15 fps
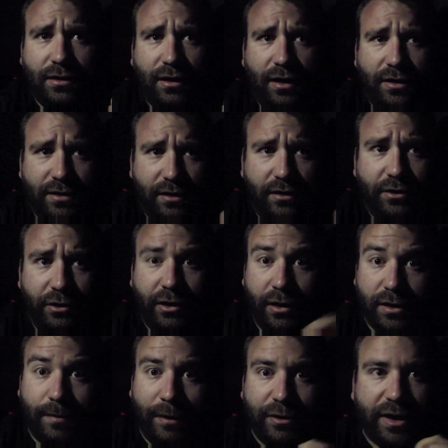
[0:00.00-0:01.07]

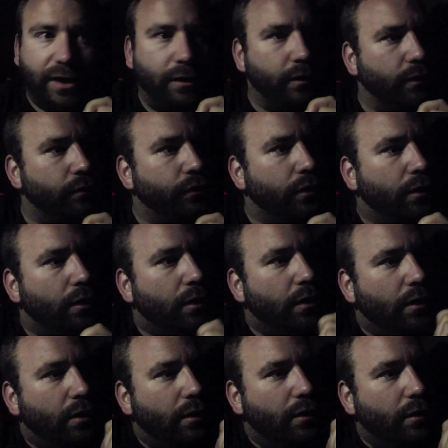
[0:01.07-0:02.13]
it's about to kill you.
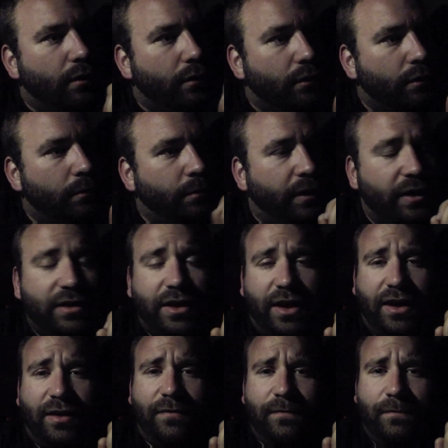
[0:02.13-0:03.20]
But
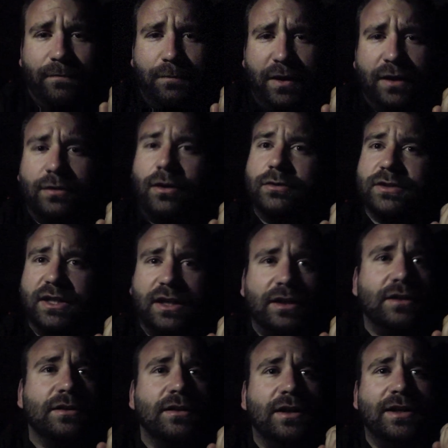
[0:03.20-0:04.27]
being locked in a
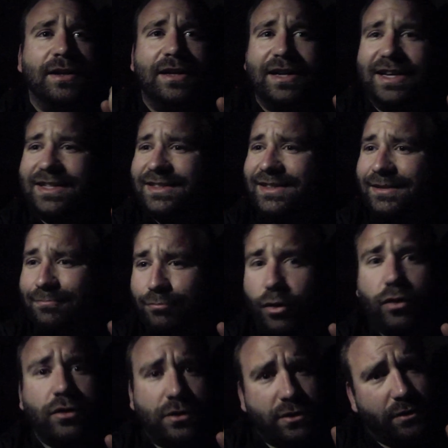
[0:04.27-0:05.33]
nice
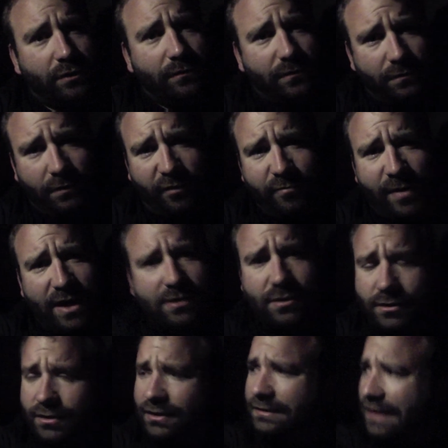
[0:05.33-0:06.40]
box of
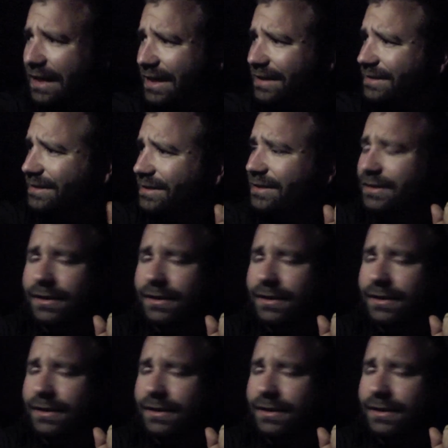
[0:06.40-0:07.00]
metal and glass.